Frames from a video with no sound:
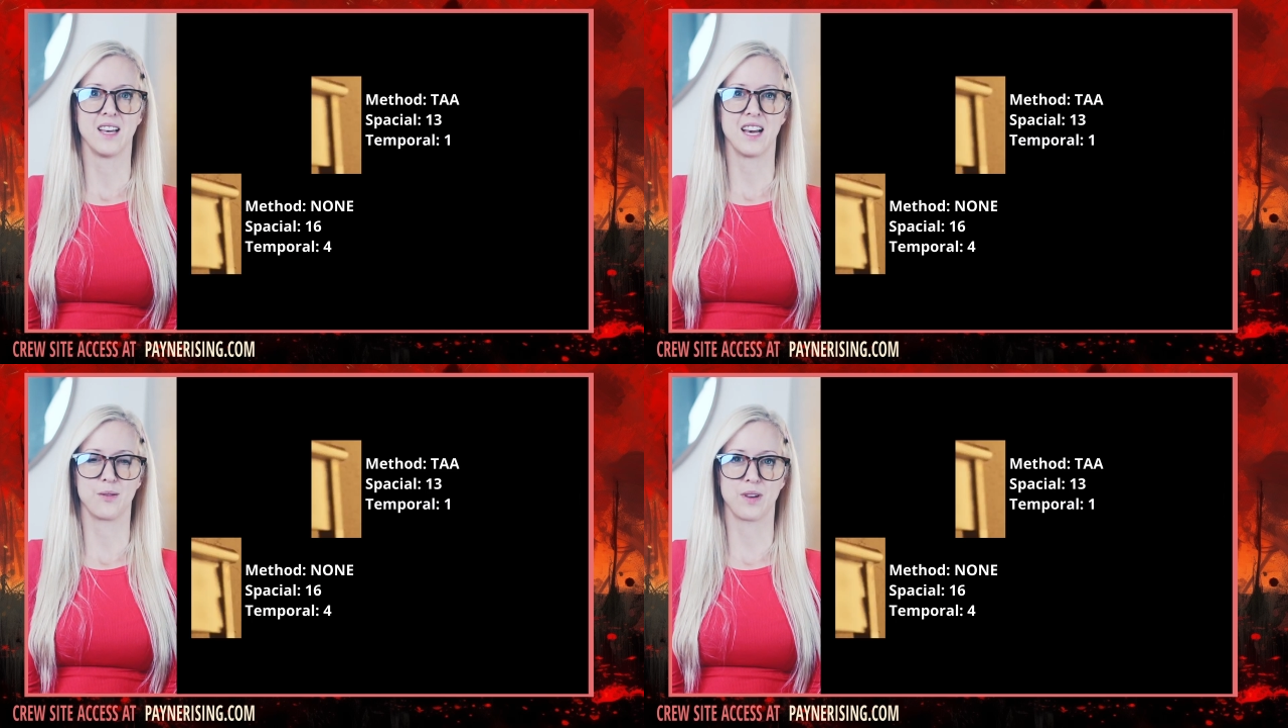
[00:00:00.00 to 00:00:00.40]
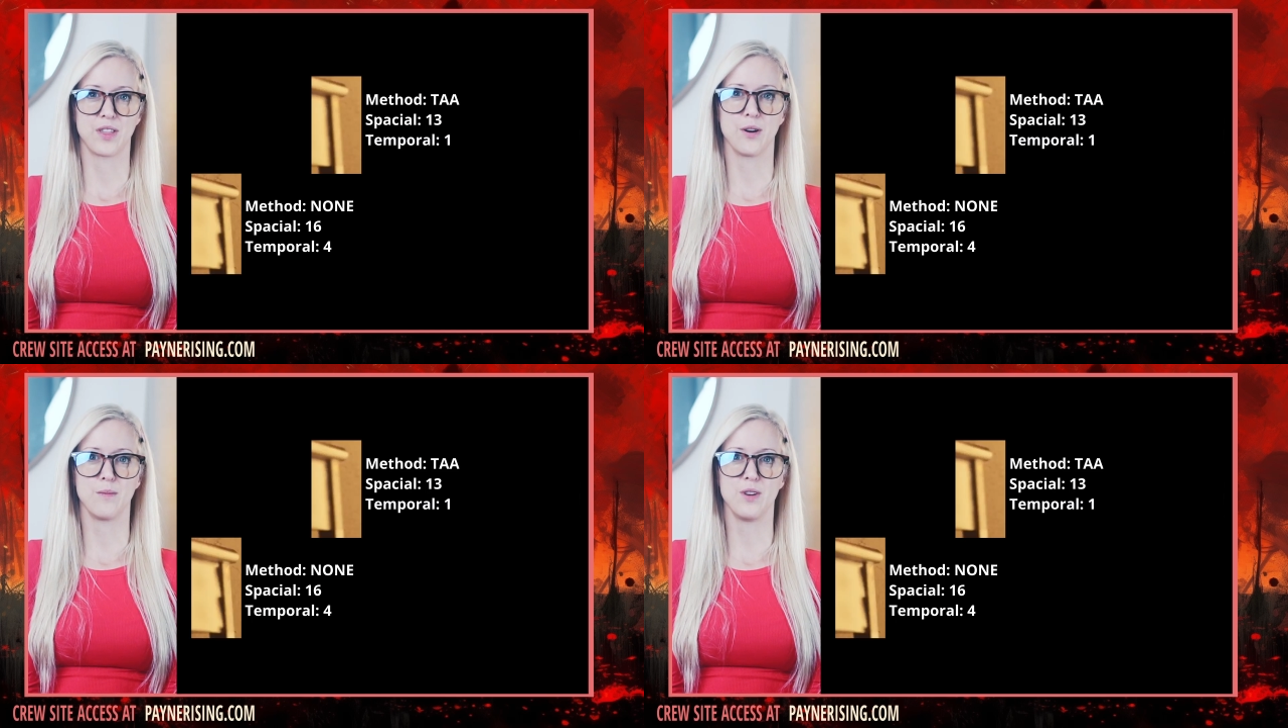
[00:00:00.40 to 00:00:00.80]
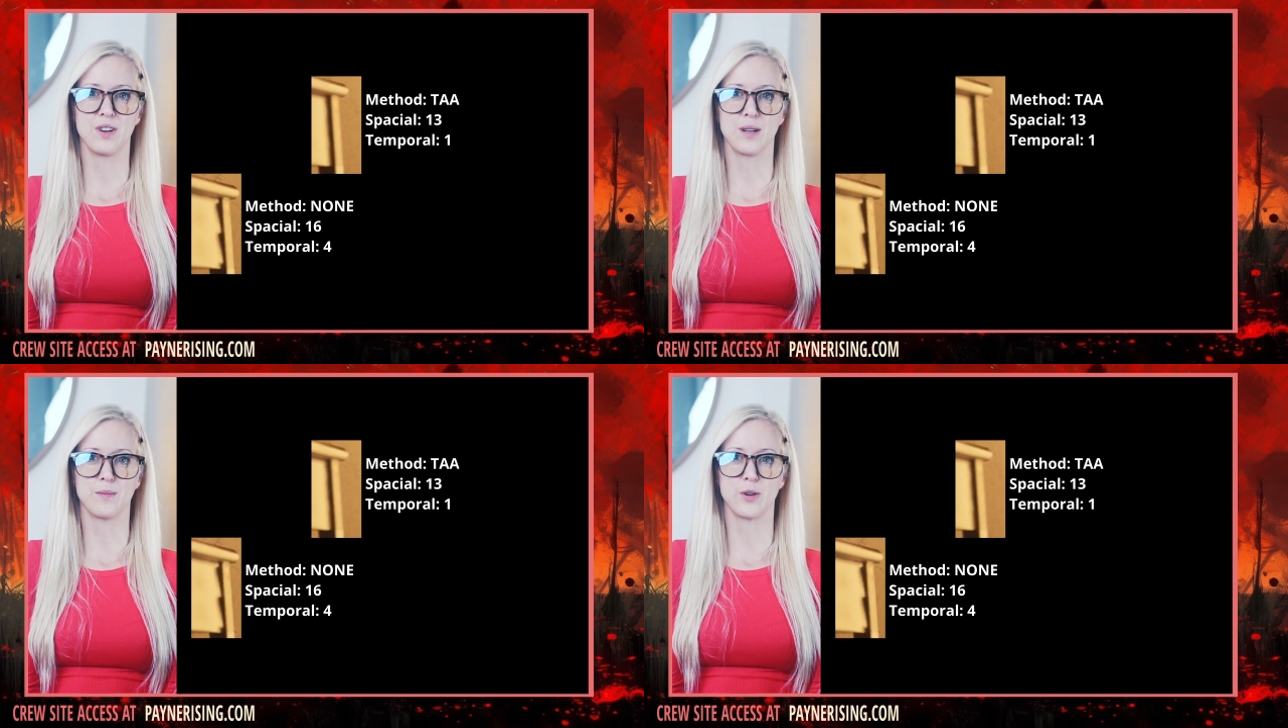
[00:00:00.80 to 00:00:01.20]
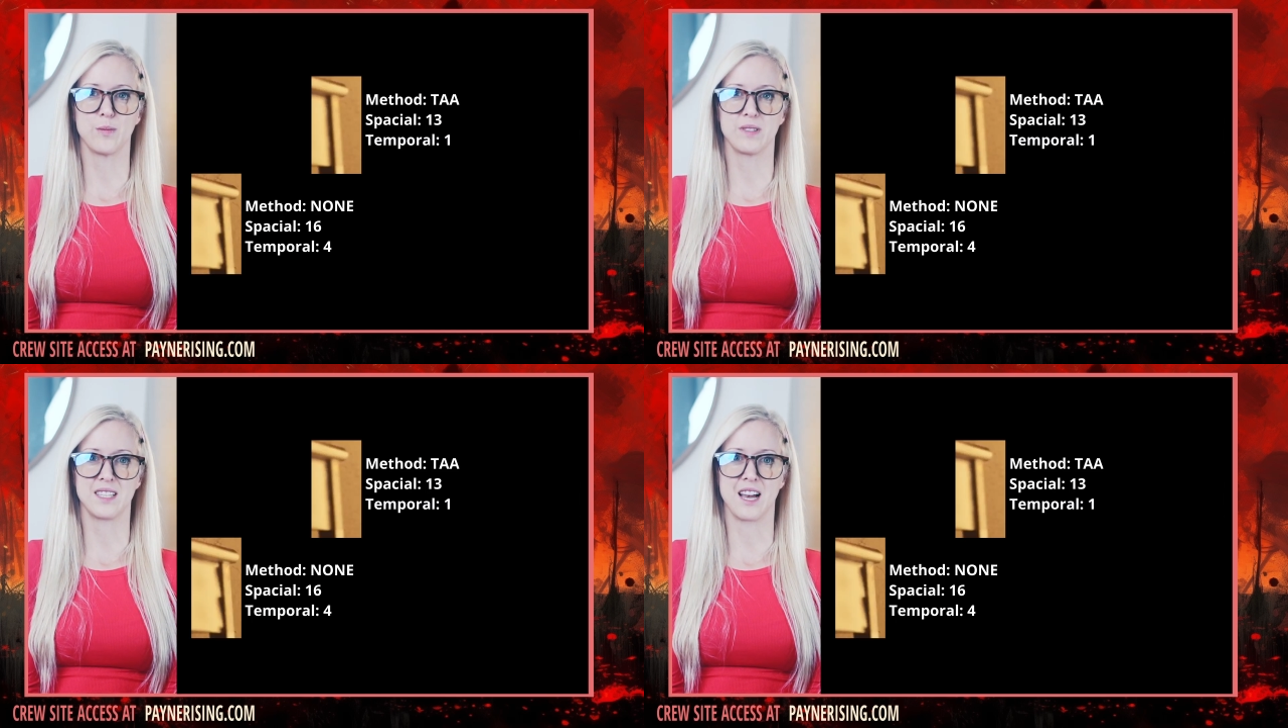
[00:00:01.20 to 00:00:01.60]
and without muting
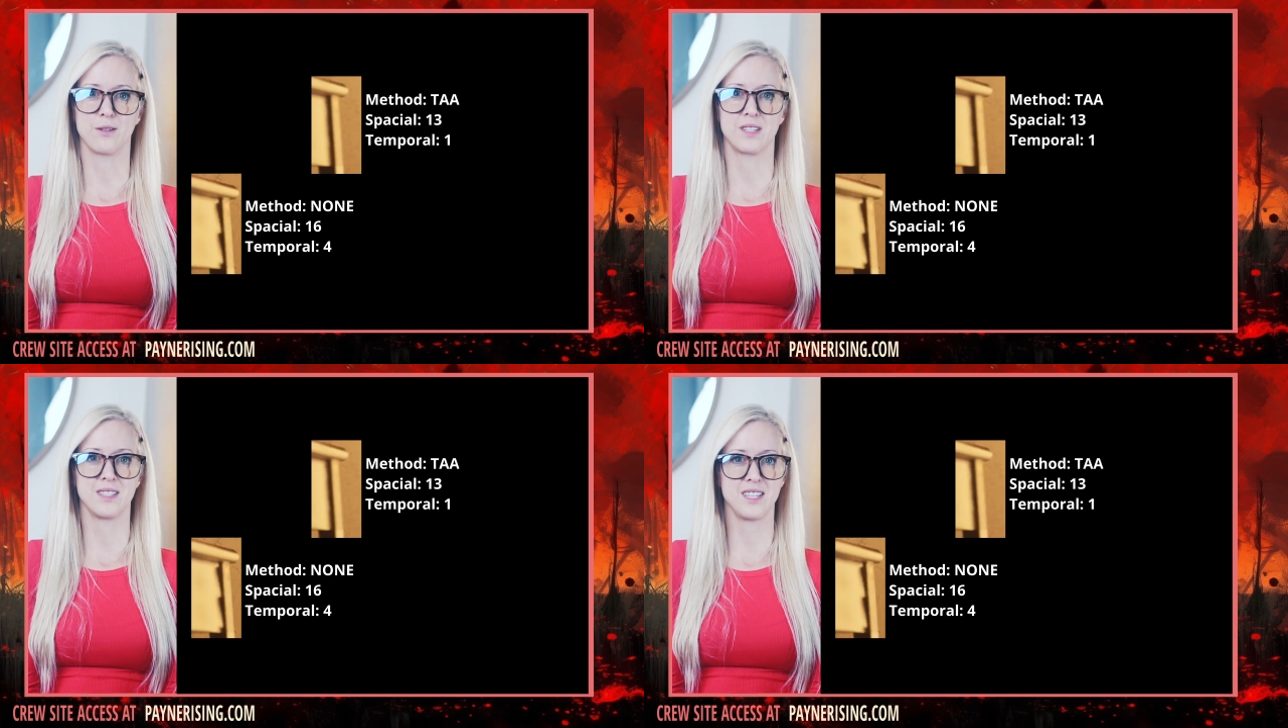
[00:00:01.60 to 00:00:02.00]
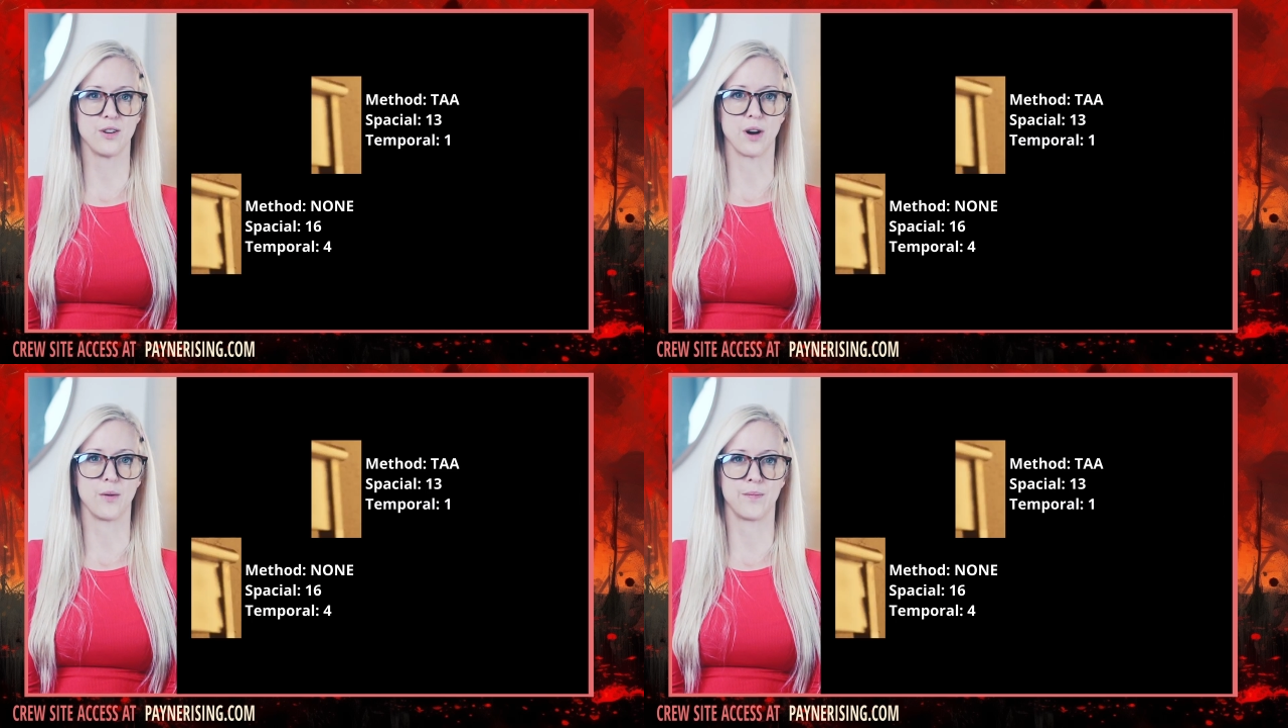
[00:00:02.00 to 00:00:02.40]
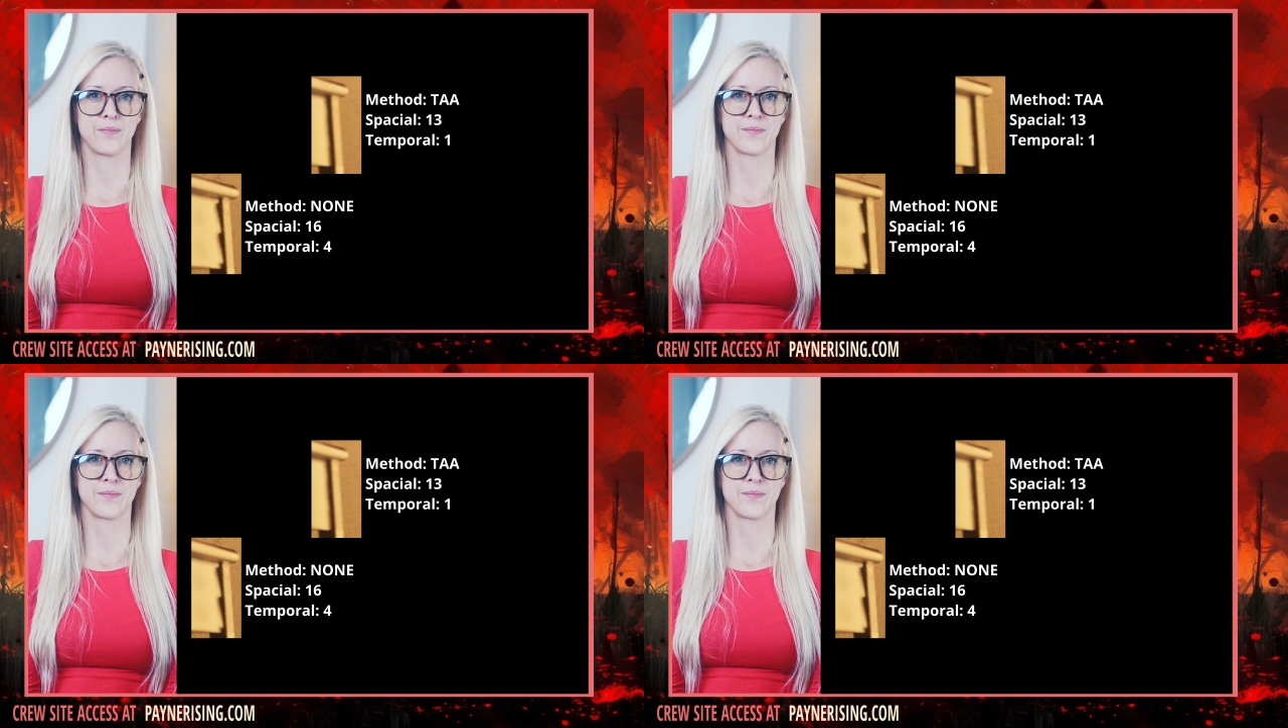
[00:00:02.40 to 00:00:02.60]
blooms down to 0.